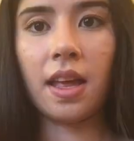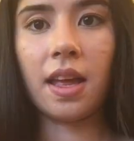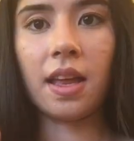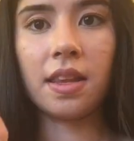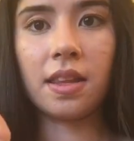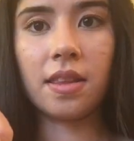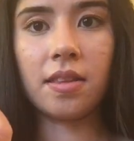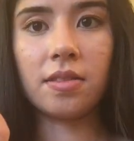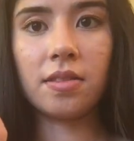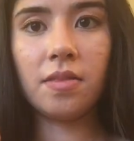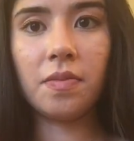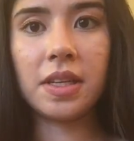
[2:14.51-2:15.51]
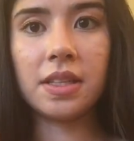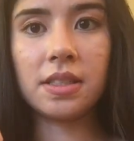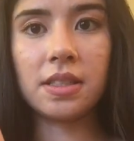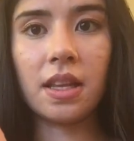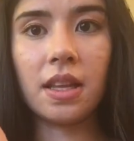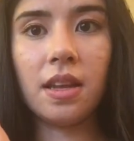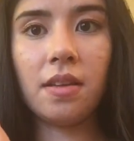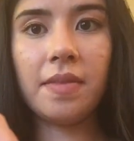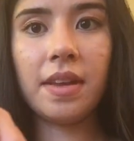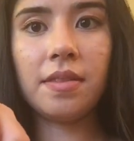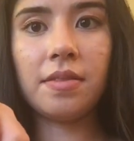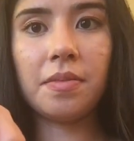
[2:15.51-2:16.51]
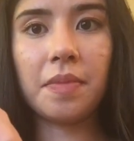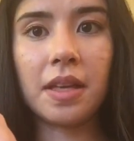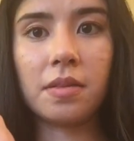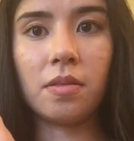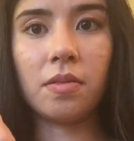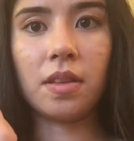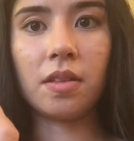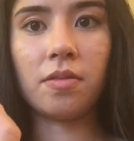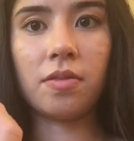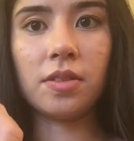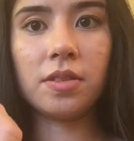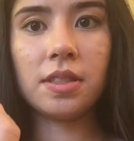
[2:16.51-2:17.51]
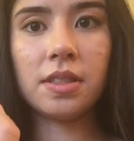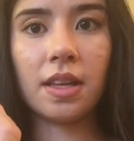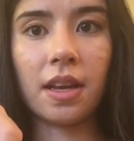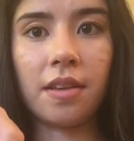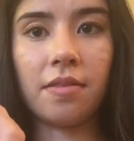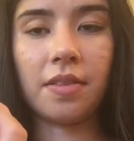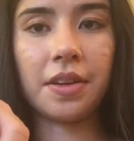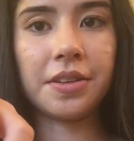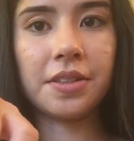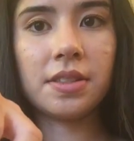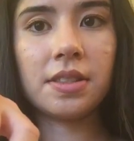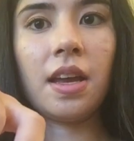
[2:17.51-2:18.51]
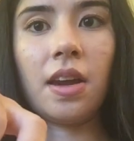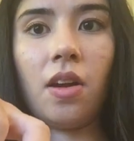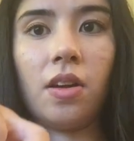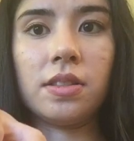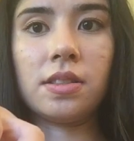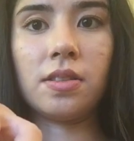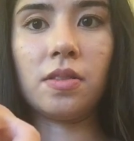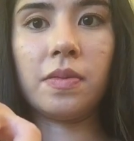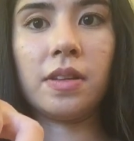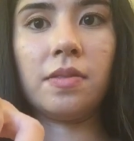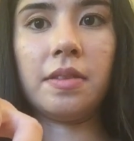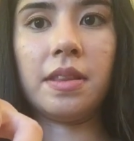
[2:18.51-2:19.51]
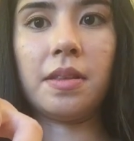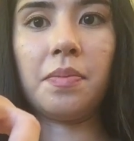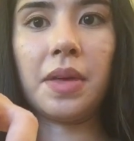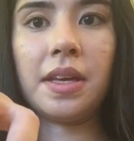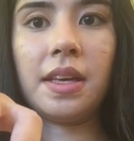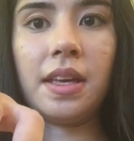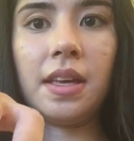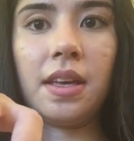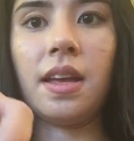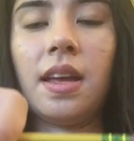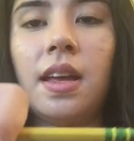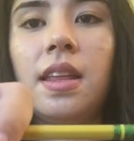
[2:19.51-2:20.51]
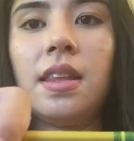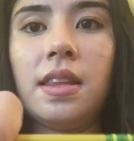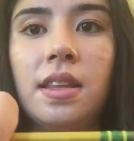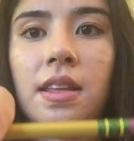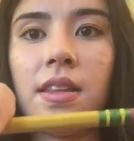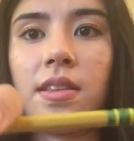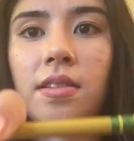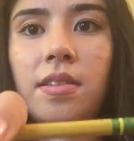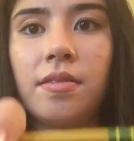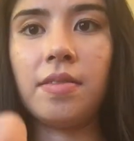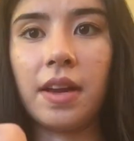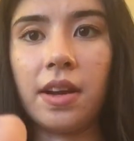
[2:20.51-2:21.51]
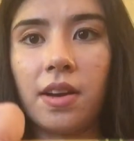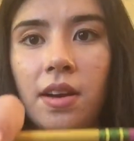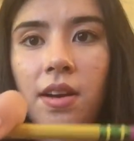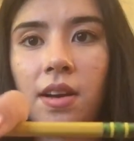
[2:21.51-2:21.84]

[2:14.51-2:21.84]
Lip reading: and there should be just a little bit of space between the first and second fingers, and also between the pinky and the third finger.